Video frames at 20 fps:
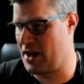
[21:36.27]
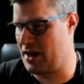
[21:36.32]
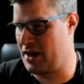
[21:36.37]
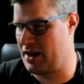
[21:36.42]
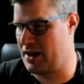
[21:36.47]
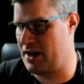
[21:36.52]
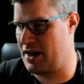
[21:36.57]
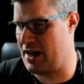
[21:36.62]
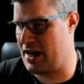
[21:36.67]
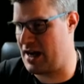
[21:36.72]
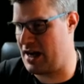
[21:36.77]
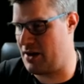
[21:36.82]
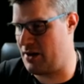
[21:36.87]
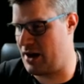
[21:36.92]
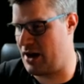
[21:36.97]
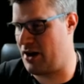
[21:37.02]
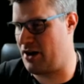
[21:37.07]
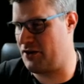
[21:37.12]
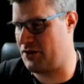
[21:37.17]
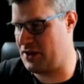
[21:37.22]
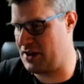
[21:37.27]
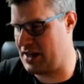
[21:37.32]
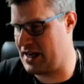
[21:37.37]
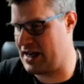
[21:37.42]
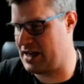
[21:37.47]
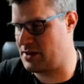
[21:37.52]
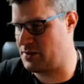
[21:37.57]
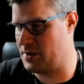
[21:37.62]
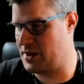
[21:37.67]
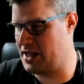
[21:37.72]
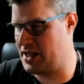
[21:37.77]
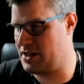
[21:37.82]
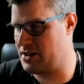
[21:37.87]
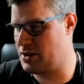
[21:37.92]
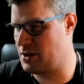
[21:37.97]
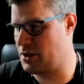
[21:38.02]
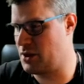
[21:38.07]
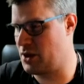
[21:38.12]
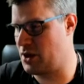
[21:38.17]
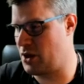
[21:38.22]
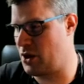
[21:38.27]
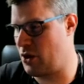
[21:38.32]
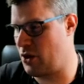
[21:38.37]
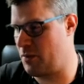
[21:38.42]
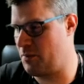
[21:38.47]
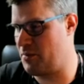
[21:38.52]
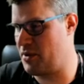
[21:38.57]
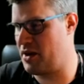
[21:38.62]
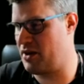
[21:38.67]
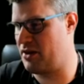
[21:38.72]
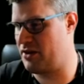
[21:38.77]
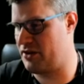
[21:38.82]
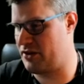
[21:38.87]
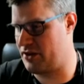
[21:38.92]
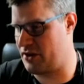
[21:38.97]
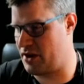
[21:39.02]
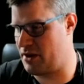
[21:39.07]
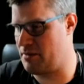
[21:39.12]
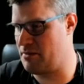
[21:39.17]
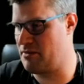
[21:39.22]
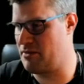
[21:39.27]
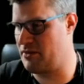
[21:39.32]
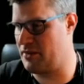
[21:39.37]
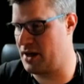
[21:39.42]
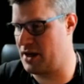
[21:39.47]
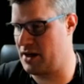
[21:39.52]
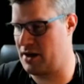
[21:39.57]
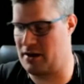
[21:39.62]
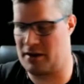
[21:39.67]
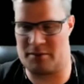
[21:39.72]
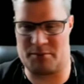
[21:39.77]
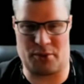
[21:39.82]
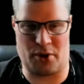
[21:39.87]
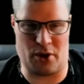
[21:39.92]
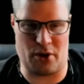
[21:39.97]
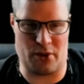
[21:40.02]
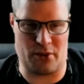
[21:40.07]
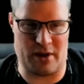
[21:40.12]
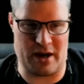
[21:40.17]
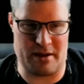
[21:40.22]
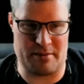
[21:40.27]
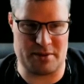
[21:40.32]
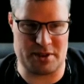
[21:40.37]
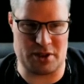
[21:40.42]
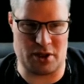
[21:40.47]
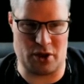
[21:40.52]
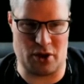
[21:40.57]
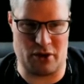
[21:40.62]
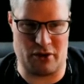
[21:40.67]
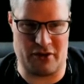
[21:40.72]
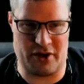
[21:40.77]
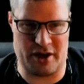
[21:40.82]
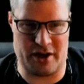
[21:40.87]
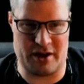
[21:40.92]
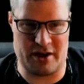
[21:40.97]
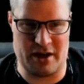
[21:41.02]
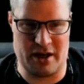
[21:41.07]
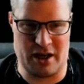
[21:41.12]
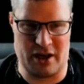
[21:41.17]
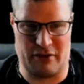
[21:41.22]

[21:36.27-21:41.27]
Now, after that, we need to copy some programs over.